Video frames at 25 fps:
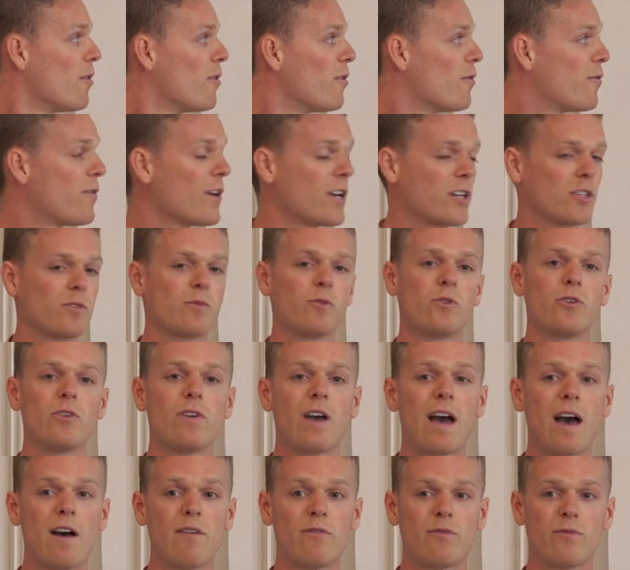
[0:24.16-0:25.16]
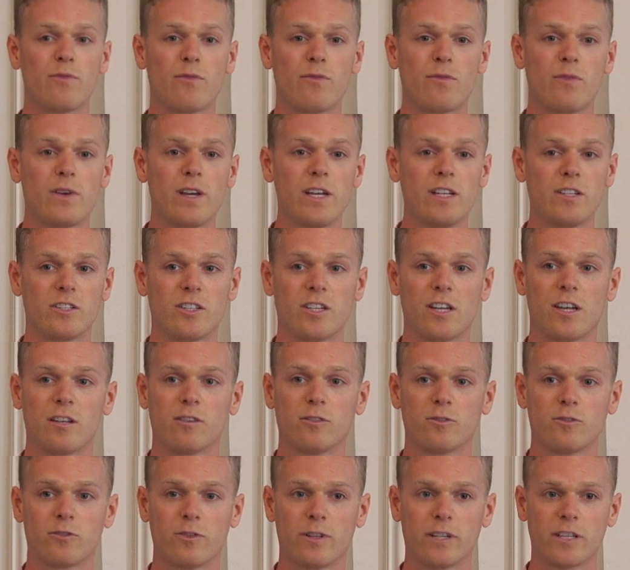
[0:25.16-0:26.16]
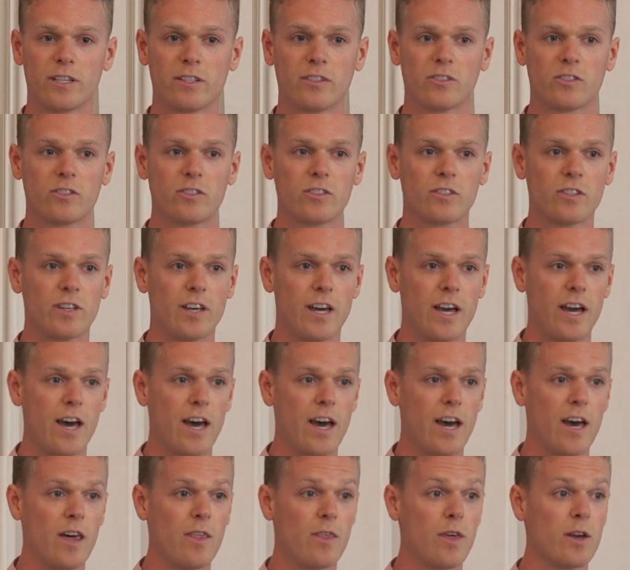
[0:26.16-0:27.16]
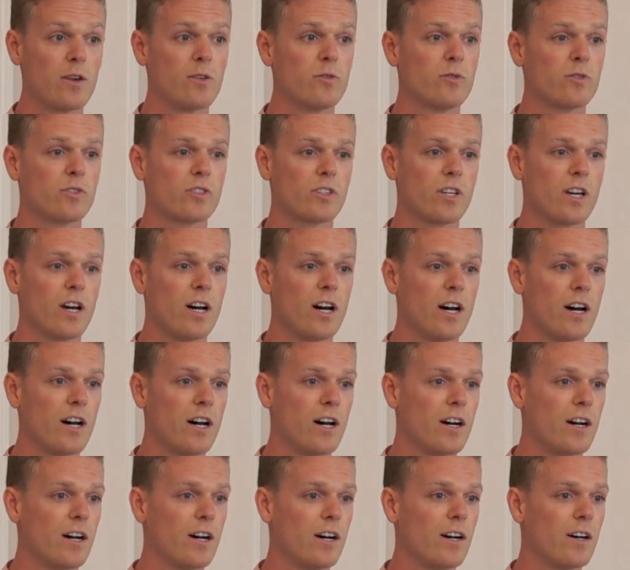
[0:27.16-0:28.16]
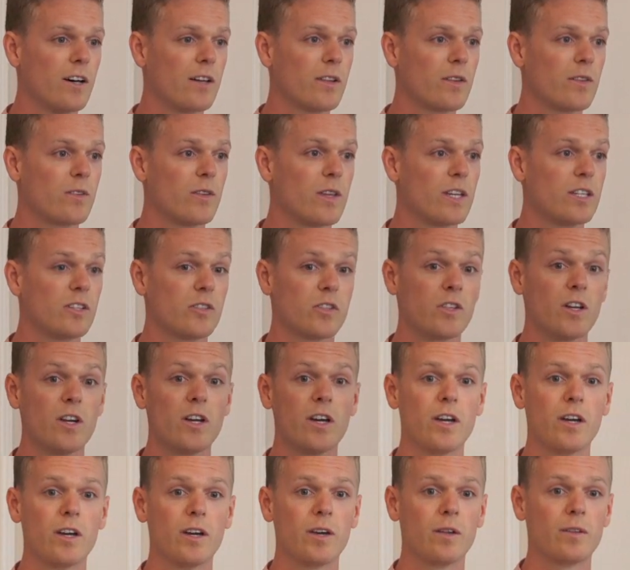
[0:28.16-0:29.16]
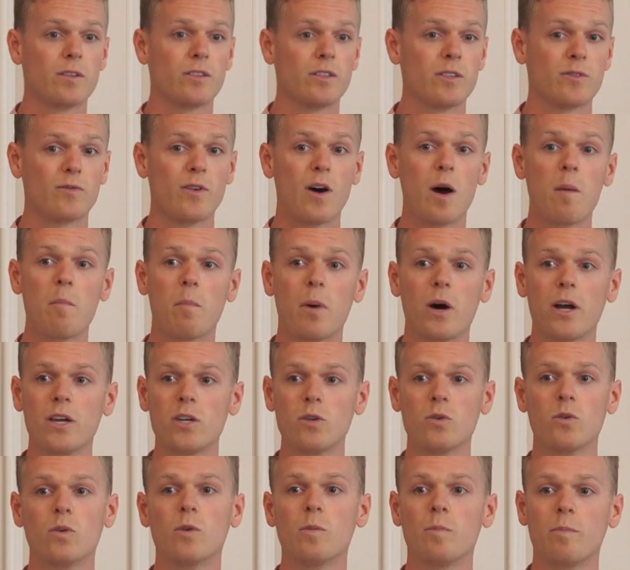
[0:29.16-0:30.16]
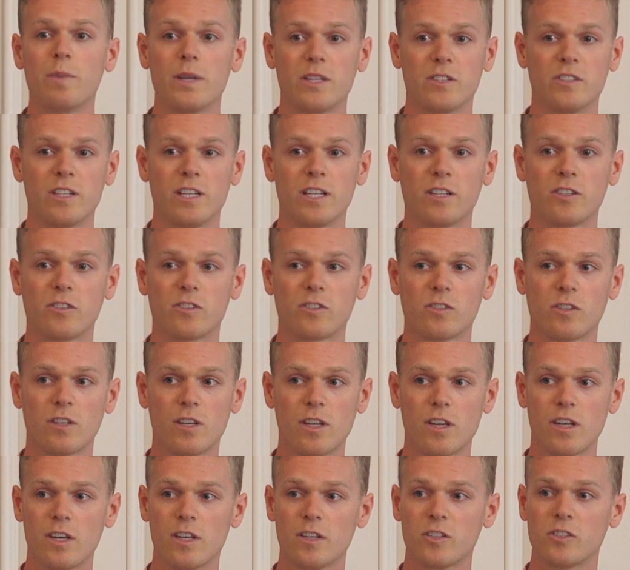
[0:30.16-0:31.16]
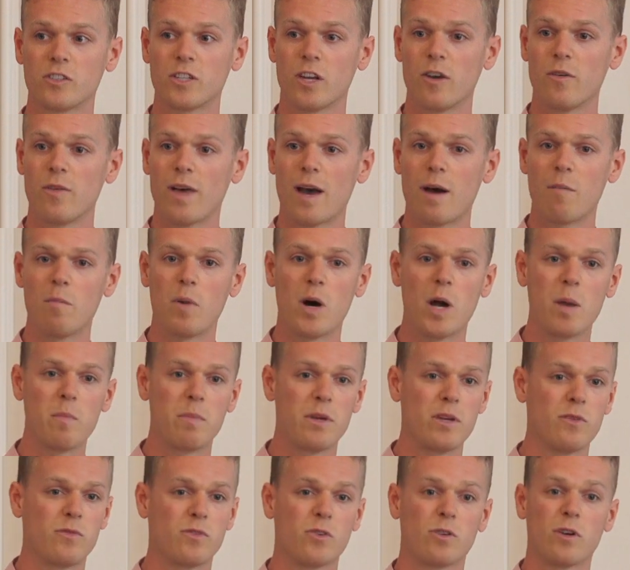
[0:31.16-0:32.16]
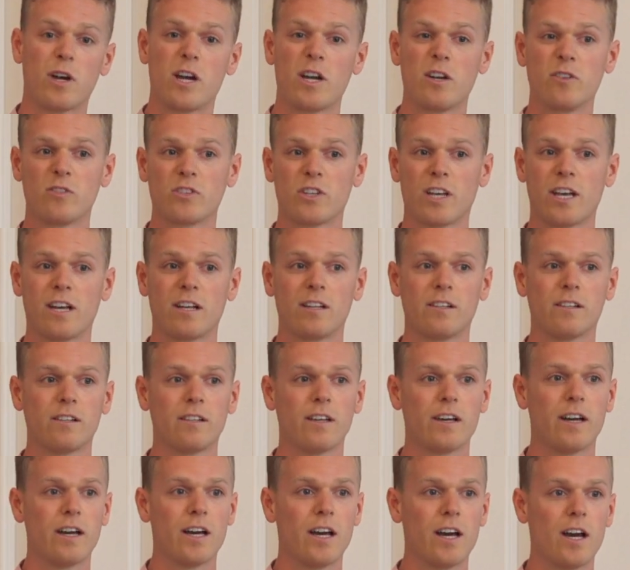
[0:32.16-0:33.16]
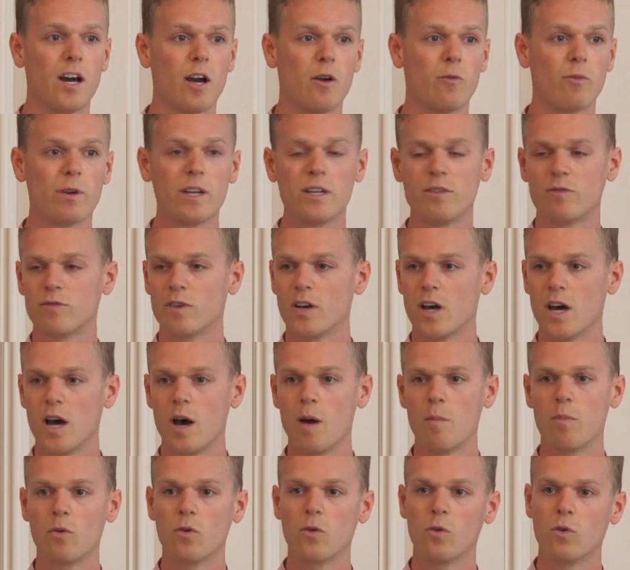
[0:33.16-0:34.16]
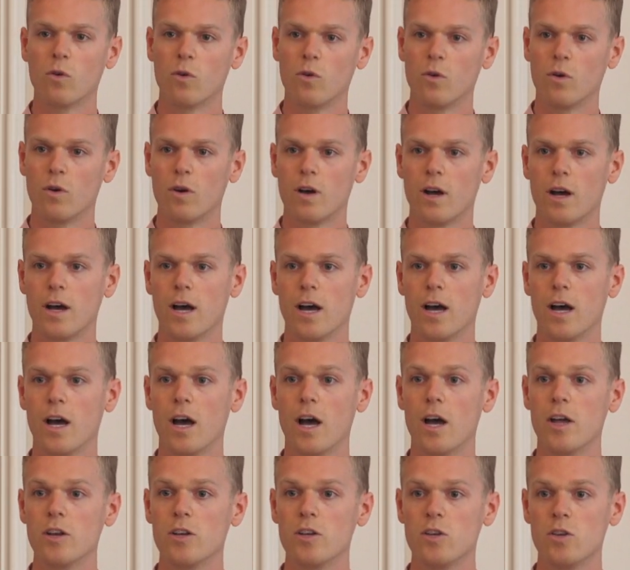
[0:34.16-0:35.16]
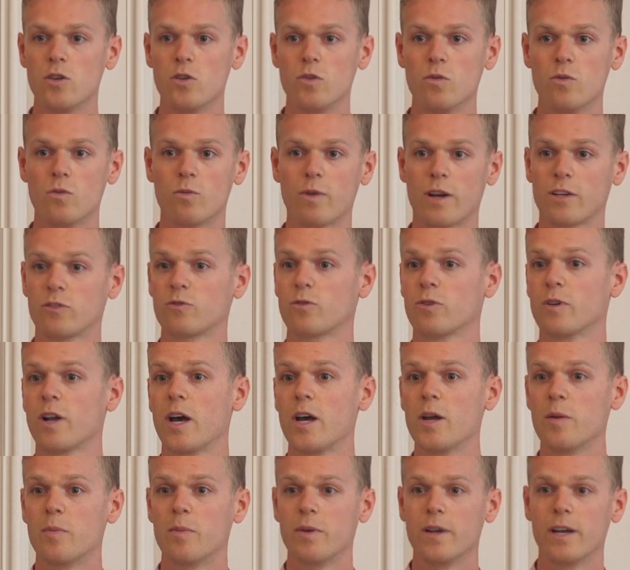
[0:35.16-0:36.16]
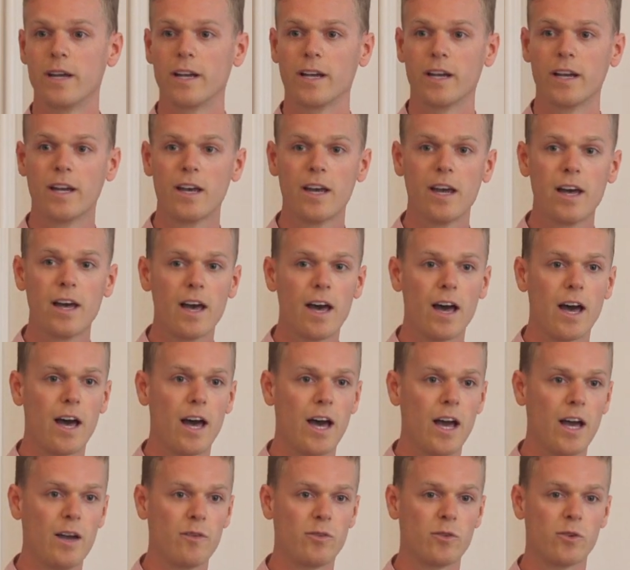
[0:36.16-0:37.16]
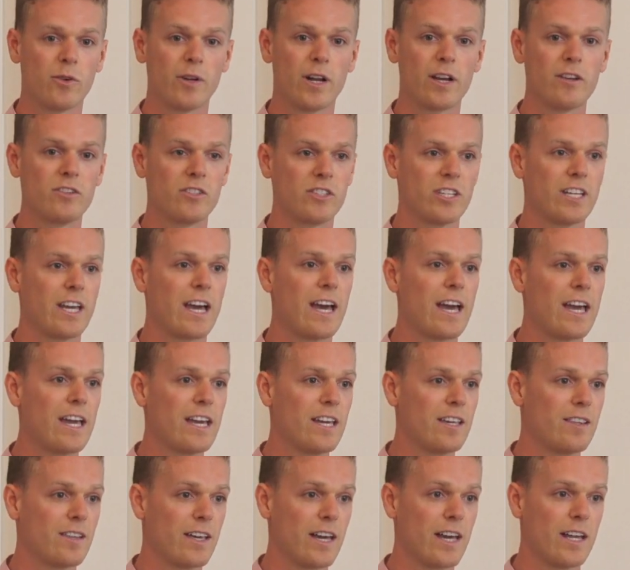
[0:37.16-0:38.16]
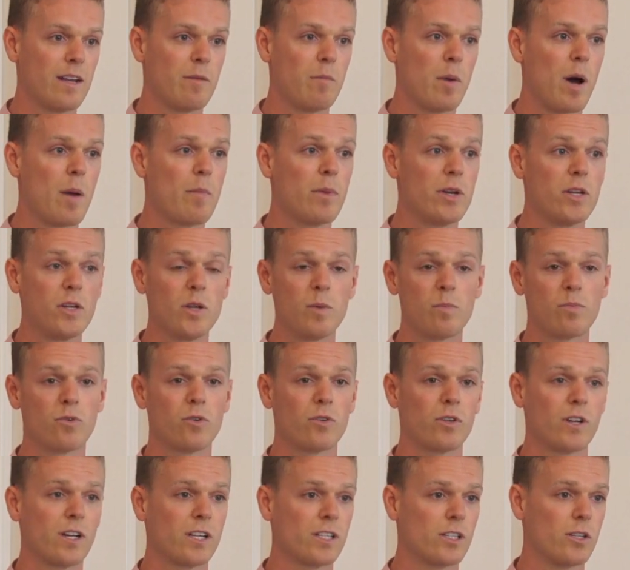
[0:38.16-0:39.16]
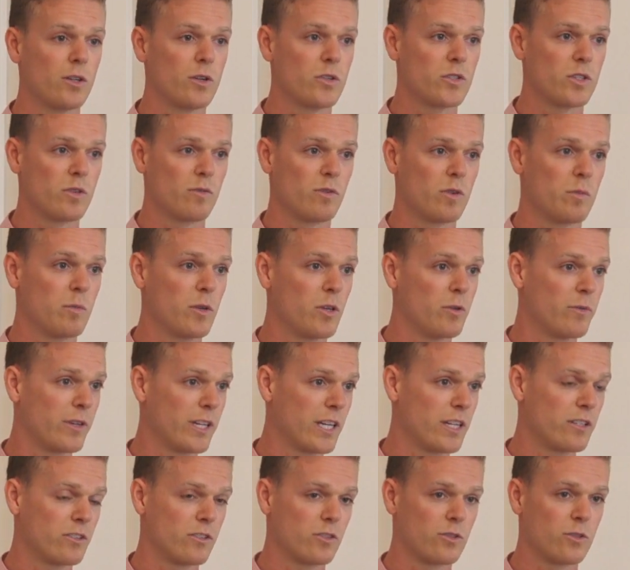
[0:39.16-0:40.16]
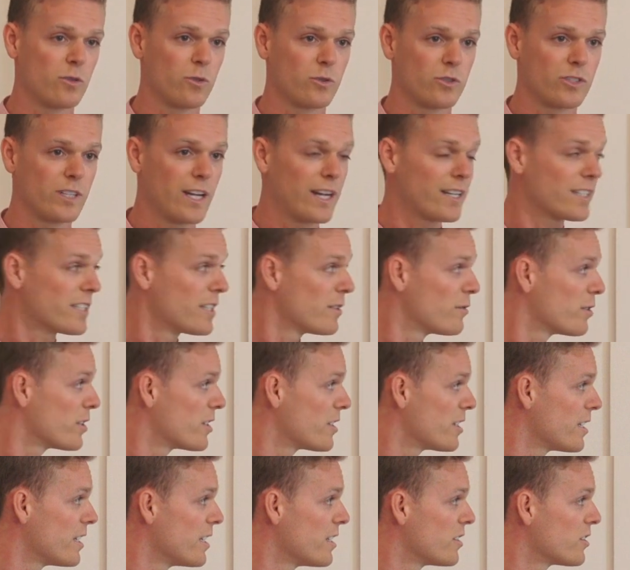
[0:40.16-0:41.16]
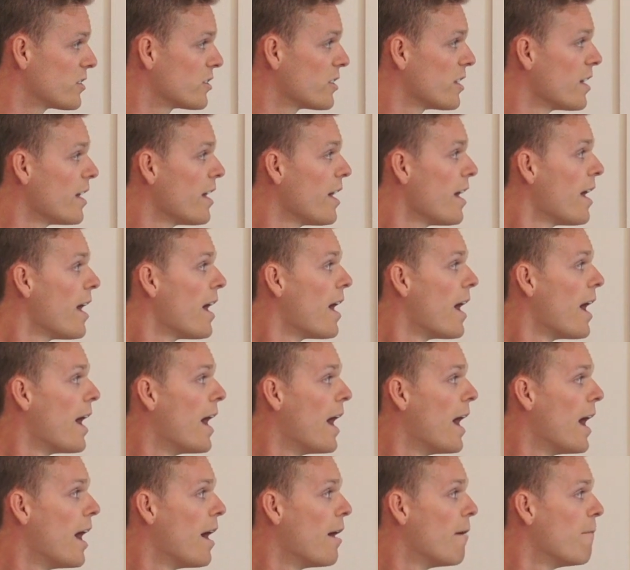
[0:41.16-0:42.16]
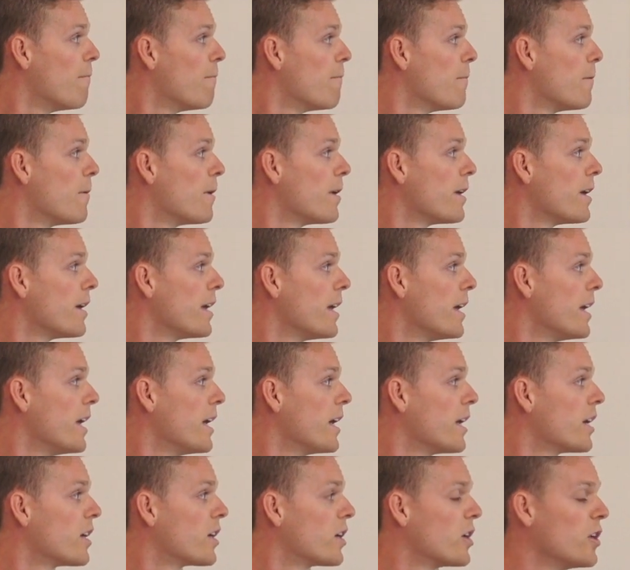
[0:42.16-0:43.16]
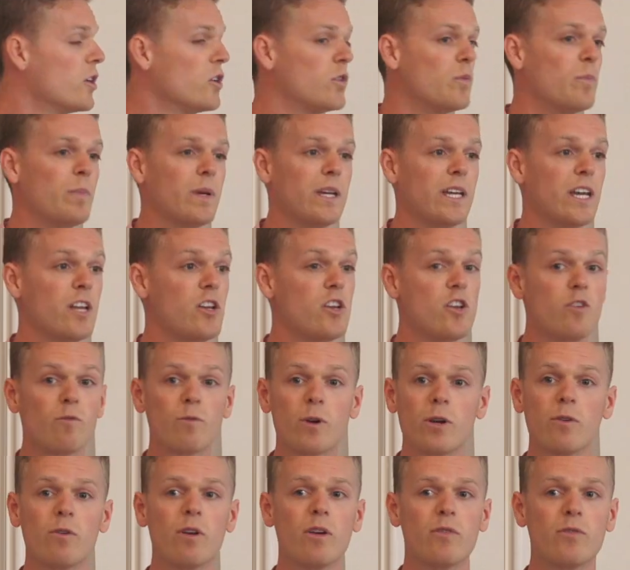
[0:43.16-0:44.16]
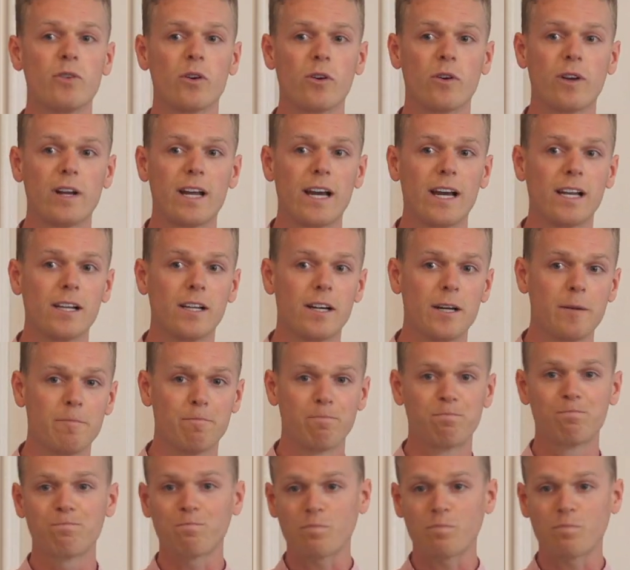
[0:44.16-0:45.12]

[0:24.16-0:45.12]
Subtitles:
First of all, you have internal triggers. Those are things that are defined by your business. So that might be if you're a hotel, a refurb, or a new restaurant opening. If you're an OTA, then it might be a new product launch if you're moving into tours and activities. It could be a new route if you're an airline.